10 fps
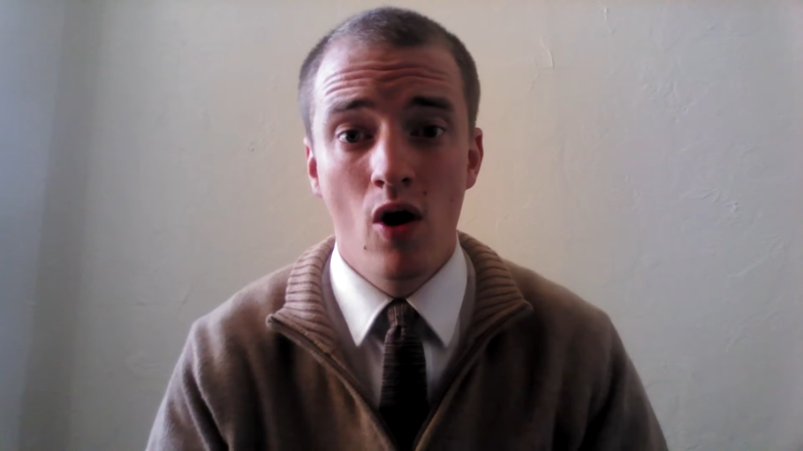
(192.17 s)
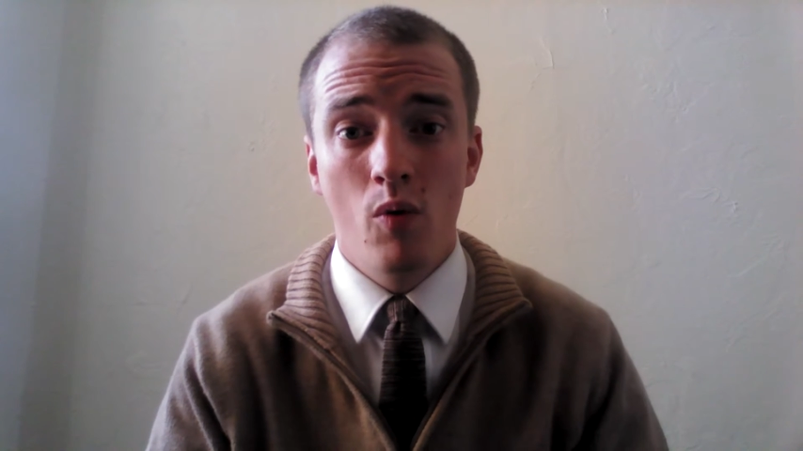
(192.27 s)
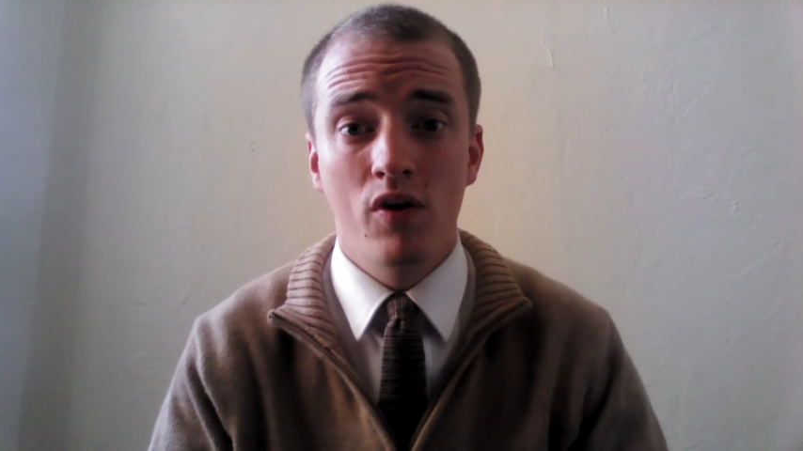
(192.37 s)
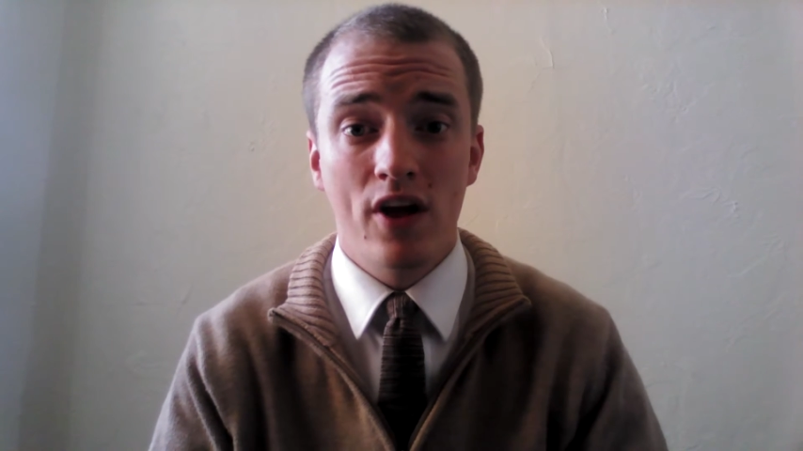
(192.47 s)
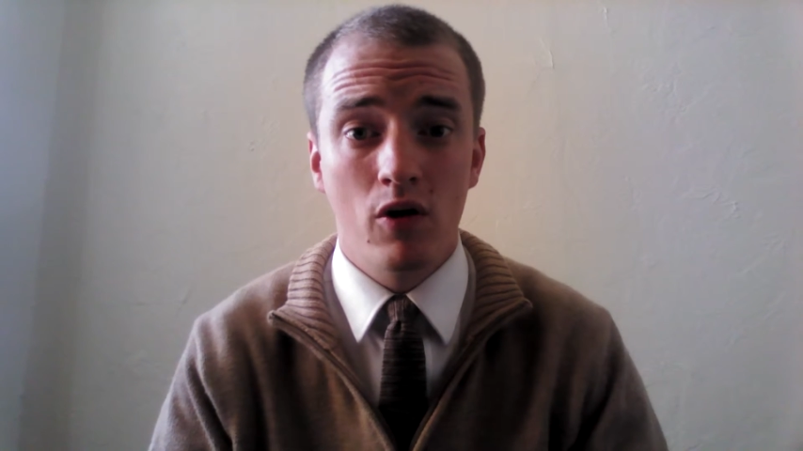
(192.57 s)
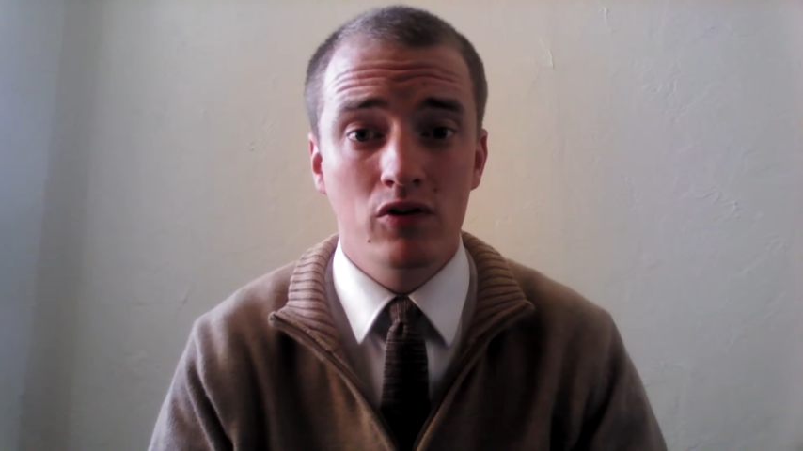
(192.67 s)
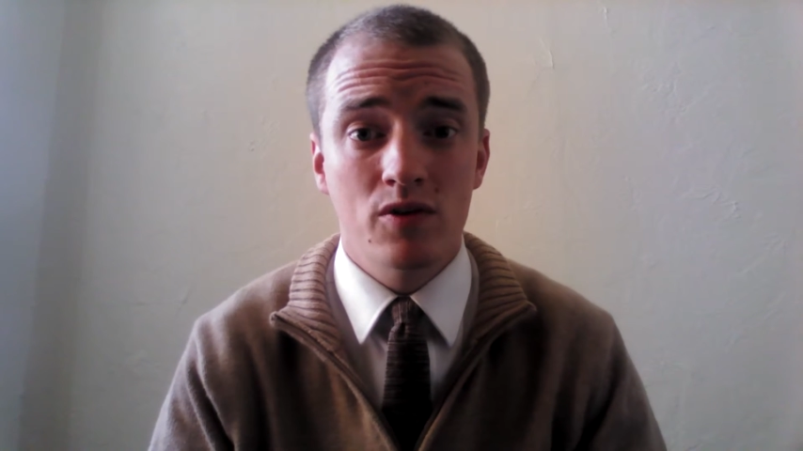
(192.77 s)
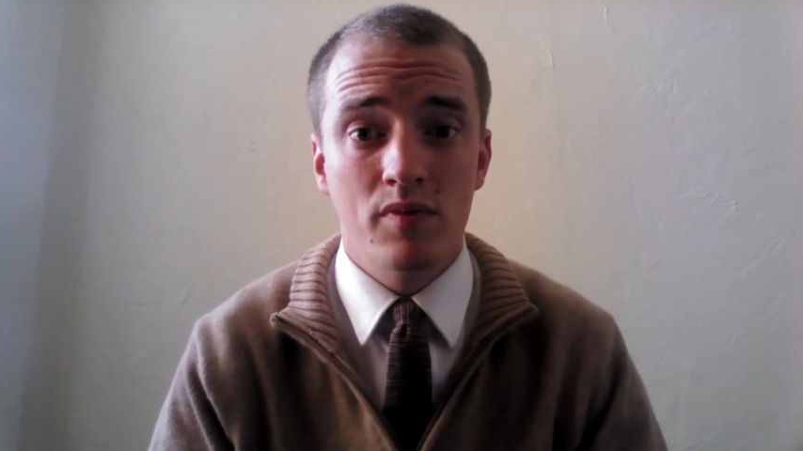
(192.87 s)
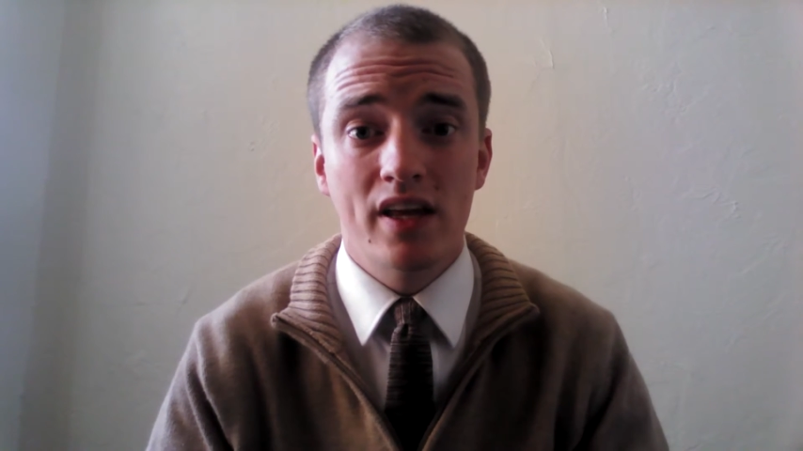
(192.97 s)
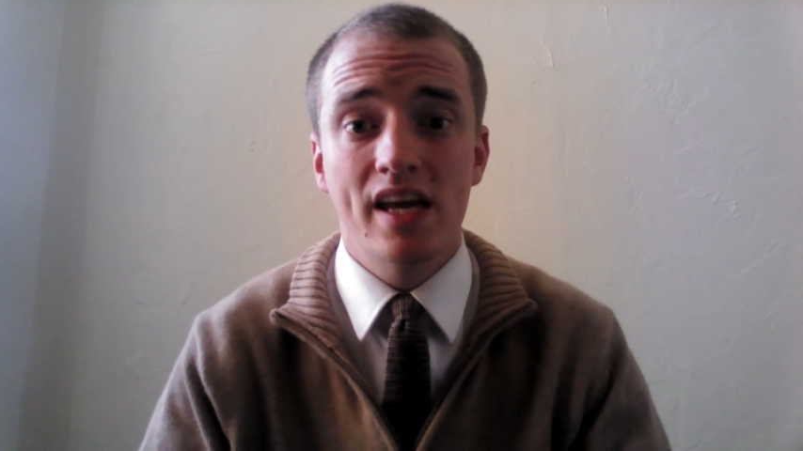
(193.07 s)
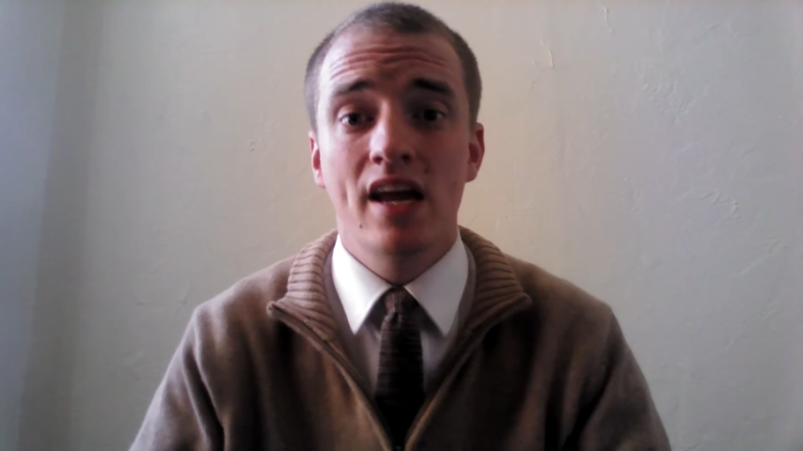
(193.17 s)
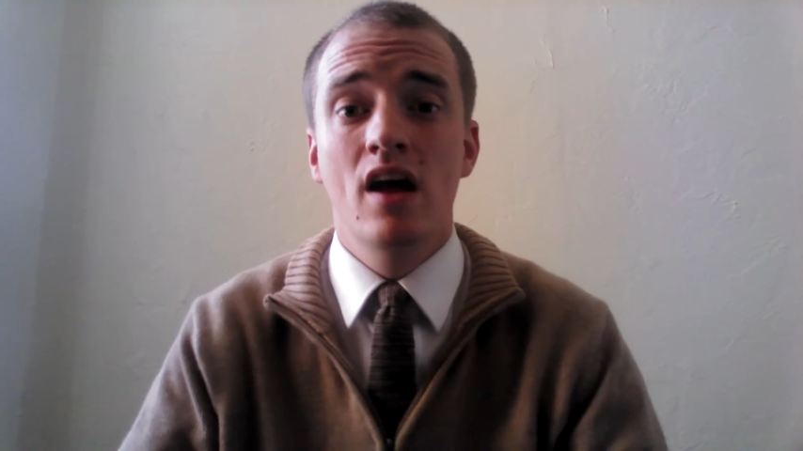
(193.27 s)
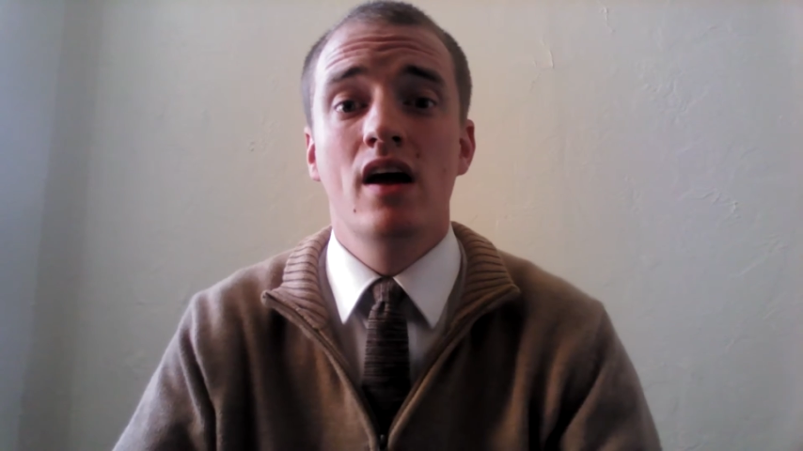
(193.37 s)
where they ultimately